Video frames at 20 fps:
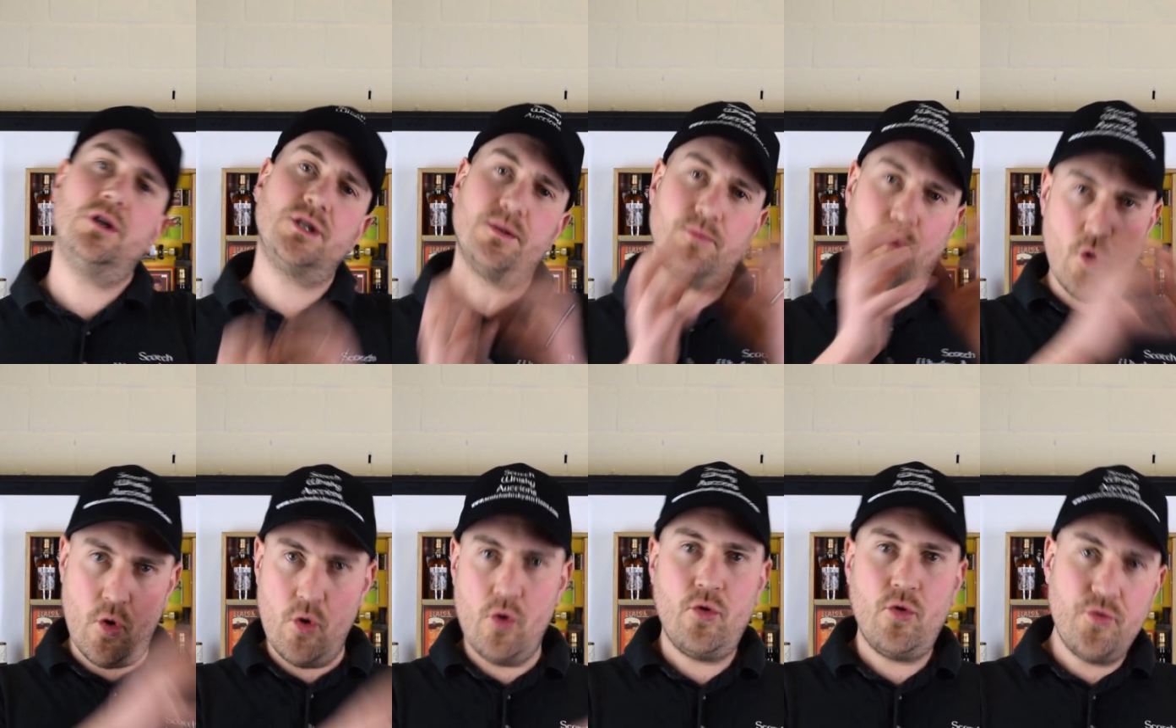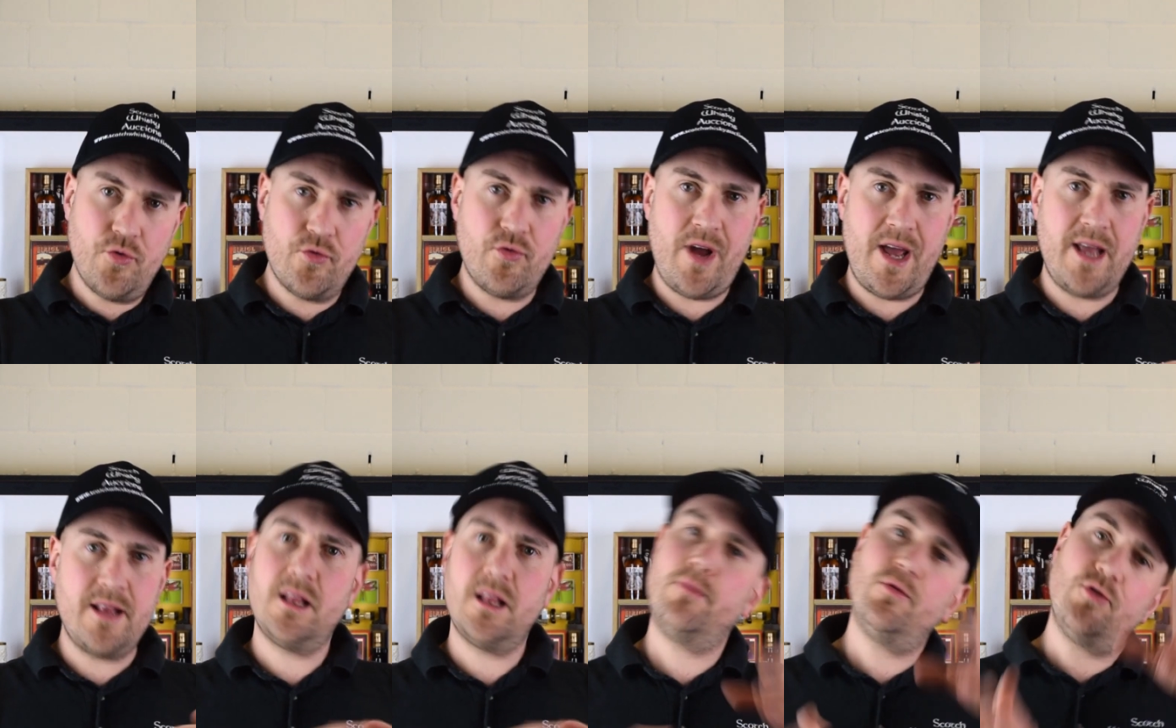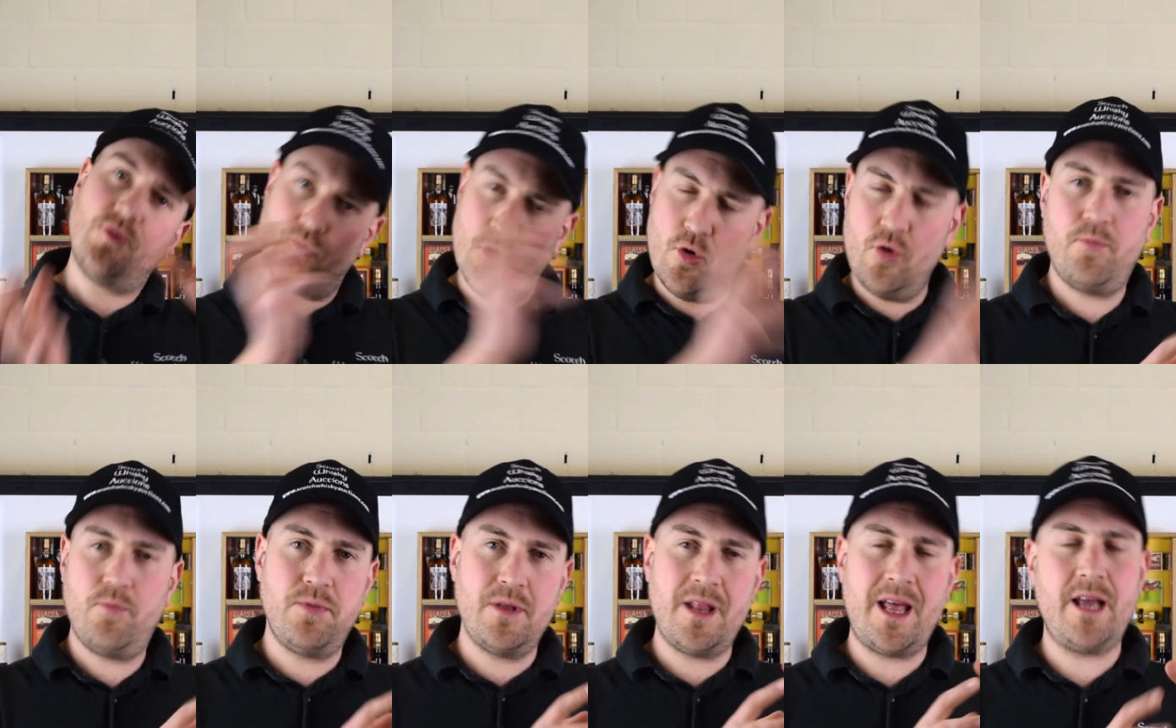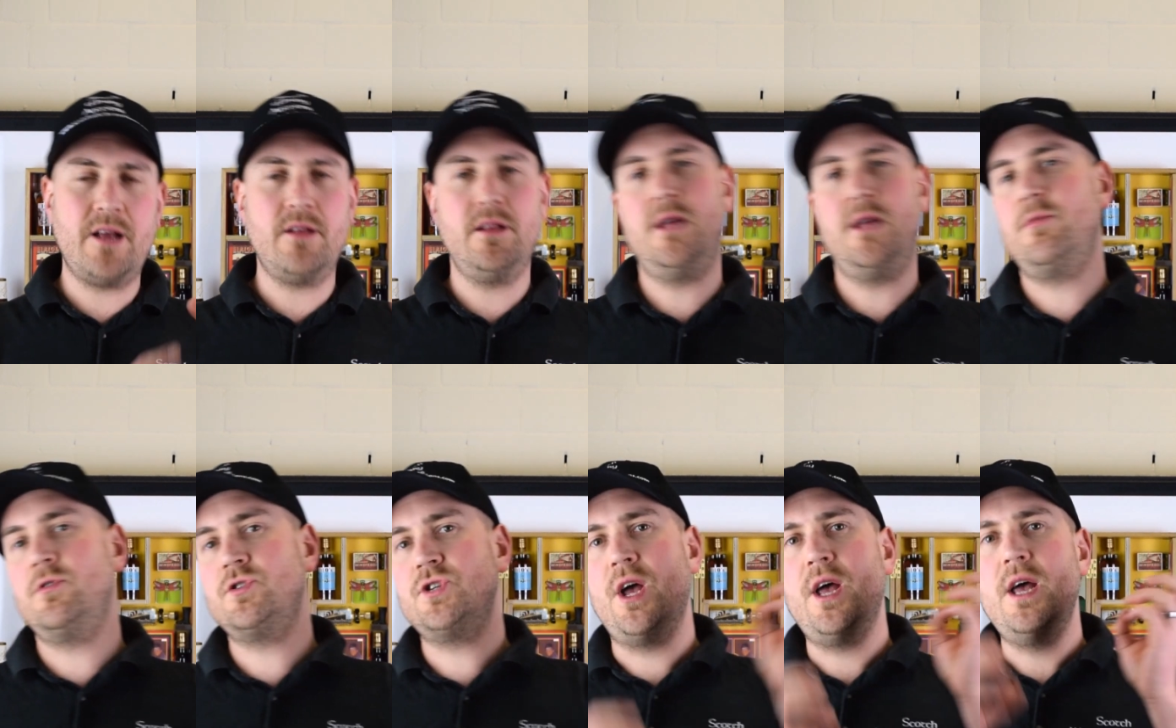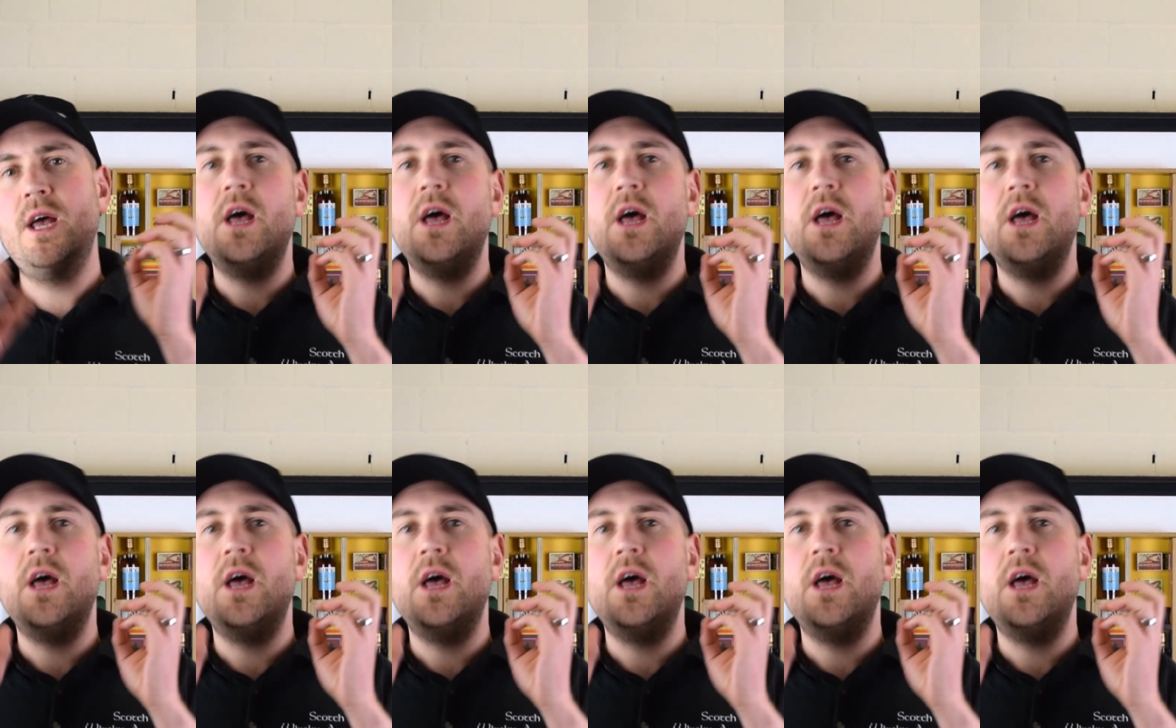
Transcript: some old red labels, some old black labels.